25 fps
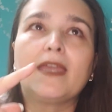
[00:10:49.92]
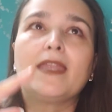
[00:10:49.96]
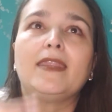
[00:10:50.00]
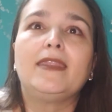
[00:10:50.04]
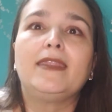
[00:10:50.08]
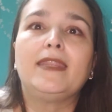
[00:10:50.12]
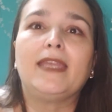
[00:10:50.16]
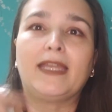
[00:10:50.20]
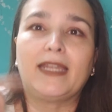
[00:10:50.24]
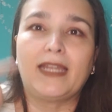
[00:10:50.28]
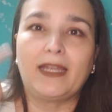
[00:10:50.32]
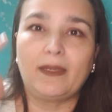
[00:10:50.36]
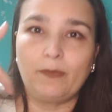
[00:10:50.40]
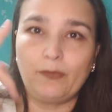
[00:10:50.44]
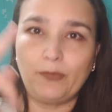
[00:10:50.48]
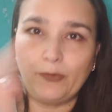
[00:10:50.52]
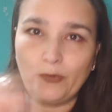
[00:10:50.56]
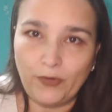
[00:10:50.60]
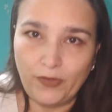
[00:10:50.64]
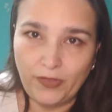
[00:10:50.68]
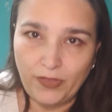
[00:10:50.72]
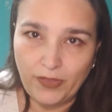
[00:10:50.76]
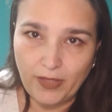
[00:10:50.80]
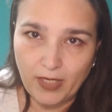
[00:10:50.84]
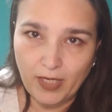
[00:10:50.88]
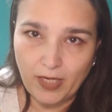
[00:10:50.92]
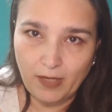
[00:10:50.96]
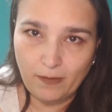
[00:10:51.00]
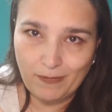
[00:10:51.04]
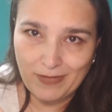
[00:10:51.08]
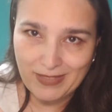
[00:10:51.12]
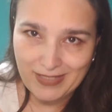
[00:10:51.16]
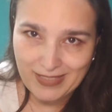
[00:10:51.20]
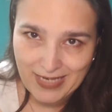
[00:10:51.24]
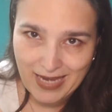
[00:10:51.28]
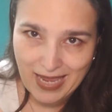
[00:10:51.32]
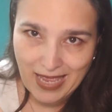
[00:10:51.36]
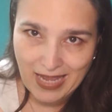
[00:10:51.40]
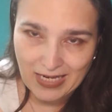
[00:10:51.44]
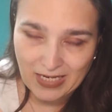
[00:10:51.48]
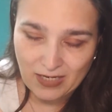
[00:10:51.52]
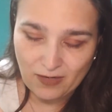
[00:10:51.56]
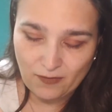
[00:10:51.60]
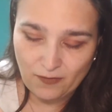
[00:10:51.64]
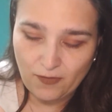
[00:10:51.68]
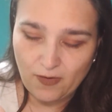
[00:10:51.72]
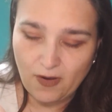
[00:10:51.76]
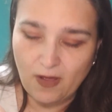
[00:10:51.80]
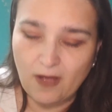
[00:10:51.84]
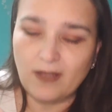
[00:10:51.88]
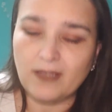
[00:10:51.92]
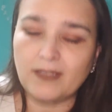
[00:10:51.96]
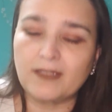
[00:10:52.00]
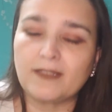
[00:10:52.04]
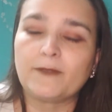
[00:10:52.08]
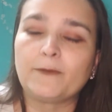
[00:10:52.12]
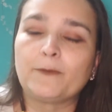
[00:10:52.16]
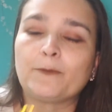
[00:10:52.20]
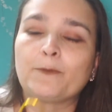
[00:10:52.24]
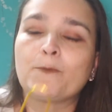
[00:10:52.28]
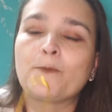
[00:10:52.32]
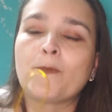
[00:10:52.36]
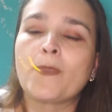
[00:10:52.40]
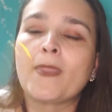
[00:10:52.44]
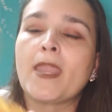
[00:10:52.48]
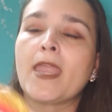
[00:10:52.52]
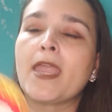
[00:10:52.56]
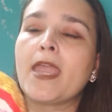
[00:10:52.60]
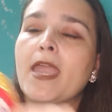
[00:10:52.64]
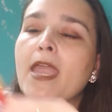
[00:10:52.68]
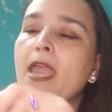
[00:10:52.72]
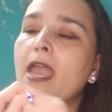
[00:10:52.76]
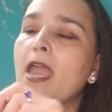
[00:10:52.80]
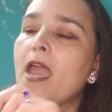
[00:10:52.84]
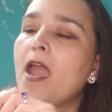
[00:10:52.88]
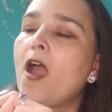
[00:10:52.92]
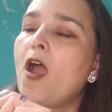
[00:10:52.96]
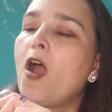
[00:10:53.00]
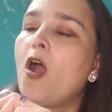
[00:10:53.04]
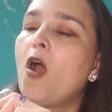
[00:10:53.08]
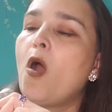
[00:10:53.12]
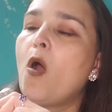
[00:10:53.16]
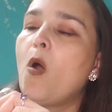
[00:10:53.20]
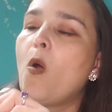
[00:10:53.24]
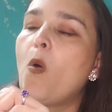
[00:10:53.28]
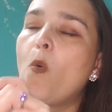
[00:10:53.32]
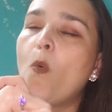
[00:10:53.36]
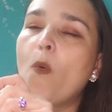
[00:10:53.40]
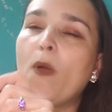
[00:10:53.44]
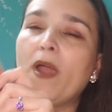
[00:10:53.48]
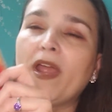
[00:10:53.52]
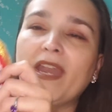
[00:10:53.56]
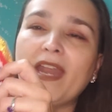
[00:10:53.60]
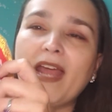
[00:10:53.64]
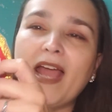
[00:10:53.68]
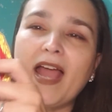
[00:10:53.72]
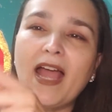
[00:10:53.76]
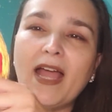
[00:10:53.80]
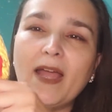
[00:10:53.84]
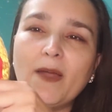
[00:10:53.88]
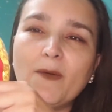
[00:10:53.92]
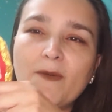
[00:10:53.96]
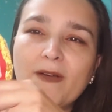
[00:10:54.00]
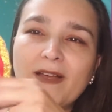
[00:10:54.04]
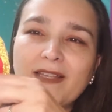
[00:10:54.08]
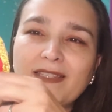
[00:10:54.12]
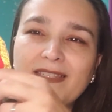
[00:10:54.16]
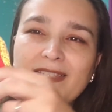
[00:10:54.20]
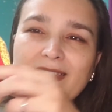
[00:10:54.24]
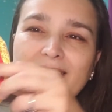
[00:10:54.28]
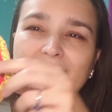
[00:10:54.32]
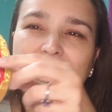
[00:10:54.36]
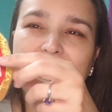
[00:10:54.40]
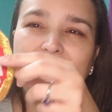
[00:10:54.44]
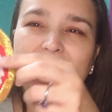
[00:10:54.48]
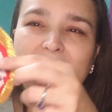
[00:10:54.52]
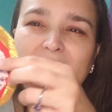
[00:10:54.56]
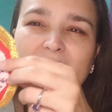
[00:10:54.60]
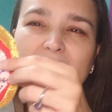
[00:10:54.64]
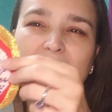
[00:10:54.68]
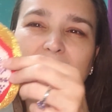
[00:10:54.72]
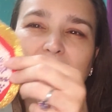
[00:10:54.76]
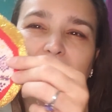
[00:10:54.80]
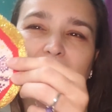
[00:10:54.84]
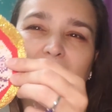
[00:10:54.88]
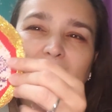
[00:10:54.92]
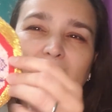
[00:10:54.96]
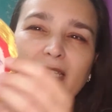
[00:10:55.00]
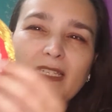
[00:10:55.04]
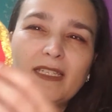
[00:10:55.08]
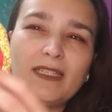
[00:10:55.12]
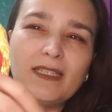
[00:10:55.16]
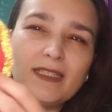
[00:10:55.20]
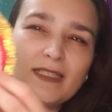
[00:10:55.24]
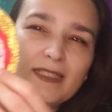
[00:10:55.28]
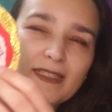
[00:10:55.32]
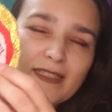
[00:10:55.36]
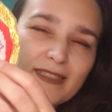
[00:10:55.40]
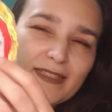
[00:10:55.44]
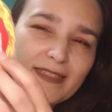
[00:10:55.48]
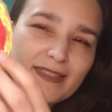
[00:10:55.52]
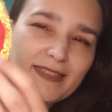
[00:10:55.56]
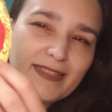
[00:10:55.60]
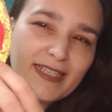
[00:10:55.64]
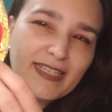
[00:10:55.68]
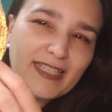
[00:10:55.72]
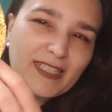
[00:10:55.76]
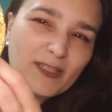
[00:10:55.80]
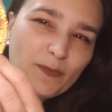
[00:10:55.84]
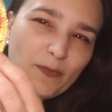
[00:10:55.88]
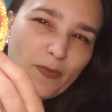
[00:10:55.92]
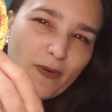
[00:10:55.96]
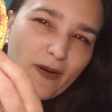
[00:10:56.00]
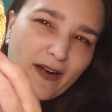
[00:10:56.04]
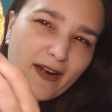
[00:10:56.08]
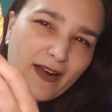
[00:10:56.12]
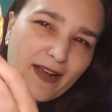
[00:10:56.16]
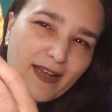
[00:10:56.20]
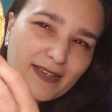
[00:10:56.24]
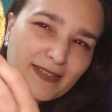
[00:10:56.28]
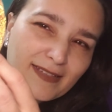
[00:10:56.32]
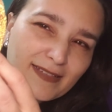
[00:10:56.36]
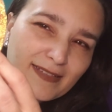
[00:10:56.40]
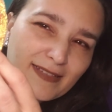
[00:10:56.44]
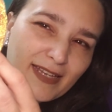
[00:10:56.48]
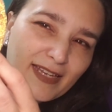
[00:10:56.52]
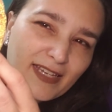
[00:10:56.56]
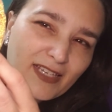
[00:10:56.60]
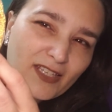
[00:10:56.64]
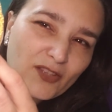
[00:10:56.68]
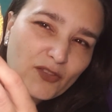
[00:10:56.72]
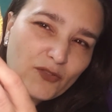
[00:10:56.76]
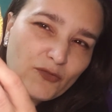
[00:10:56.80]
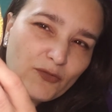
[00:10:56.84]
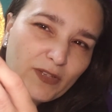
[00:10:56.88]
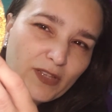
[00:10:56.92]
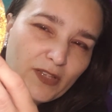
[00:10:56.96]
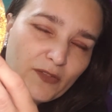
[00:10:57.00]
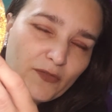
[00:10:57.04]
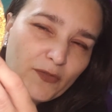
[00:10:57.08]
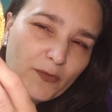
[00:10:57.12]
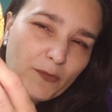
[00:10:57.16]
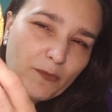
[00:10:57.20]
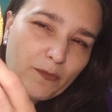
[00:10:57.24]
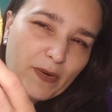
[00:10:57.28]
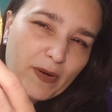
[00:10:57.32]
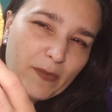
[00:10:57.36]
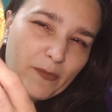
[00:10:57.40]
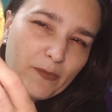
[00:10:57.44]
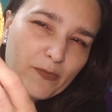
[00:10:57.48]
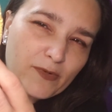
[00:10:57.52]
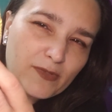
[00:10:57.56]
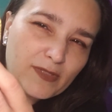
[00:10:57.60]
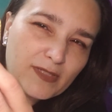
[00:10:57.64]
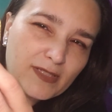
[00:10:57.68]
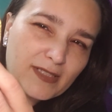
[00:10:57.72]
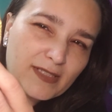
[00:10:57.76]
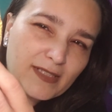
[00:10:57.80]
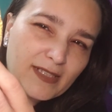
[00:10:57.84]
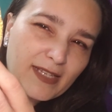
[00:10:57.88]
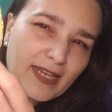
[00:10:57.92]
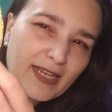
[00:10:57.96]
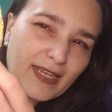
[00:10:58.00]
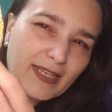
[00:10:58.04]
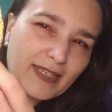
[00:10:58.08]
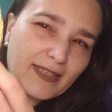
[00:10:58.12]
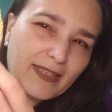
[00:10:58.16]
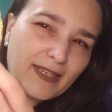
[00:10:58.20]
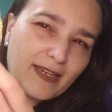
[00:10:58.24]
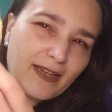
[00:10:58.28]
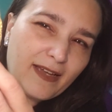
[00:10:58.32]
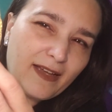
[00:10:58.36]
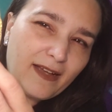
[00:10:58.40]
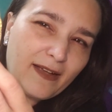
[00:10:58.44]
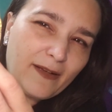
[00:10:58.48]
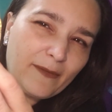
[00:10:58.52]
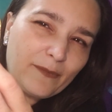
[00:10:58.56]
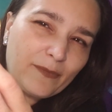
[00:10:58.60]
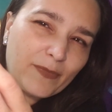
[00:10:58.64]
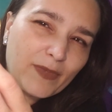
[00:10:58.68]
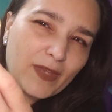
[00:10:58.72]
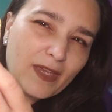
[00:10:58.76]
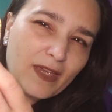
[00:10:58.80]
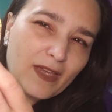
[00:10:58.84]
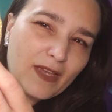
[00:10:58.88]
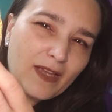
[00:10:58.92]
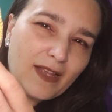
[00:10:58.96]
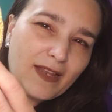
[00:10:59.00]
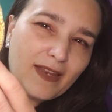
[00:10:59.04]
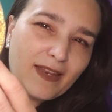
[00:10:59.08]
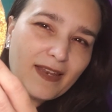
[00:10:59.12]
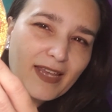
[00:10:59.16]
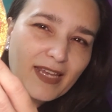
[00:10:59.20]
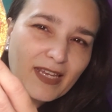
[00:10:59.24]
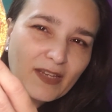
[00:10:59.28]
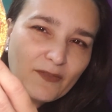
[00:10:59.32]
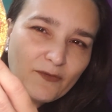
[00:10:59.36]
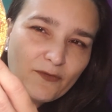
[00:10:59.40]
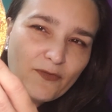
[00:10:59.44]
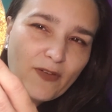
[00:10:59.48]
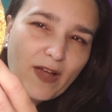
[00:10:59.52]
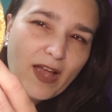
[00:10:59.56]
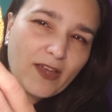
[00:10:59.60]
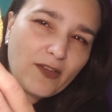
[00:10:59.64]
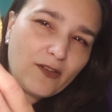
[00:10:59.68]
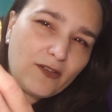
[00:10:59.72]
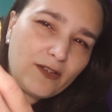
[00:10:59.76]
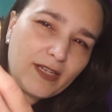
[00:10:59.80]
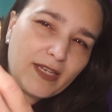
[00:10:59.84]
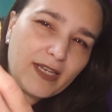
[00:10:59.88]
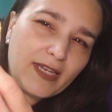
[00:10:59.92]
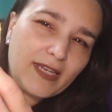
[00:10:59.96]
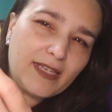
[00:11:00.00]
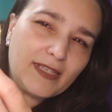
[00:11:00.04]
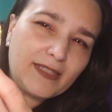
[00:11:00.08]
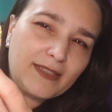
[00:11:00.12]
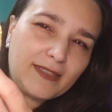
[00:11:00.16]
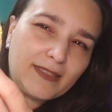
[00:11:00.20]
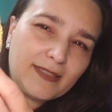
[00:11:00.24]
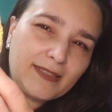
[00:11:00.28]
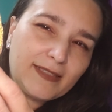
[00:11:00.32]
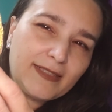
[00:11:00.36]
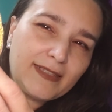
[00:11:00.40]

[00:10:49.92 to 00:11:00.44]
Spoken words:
then I put the metallic floss. When I was stitching, this part has like three different purples, like the like violet,